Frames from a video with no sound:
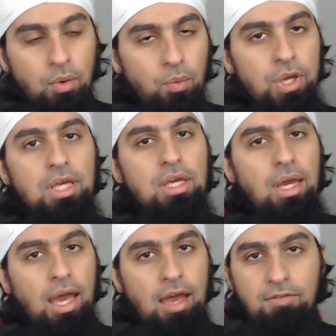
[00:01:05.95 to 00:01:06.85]

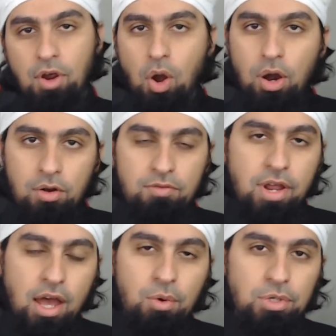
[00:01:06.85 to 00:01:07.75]
We have carved
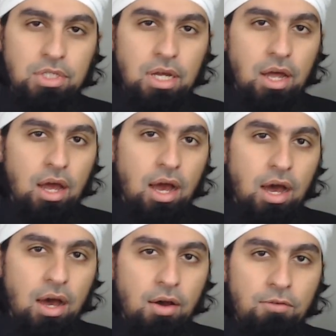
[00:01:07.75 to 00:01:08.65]
out
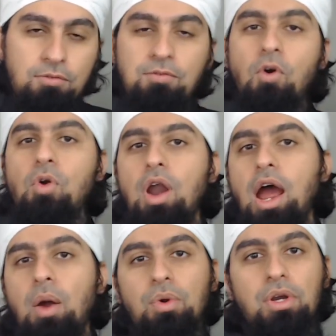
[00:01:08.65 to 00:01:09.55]
a
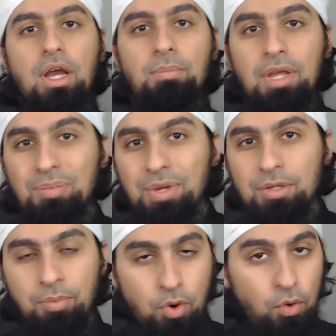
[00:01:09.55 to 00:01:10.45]
4-hour
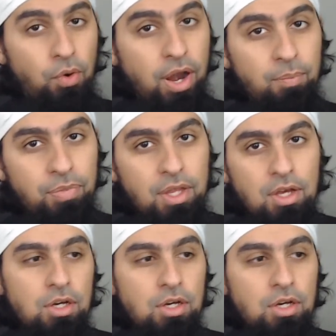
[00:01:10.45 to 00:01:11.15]
commitment program.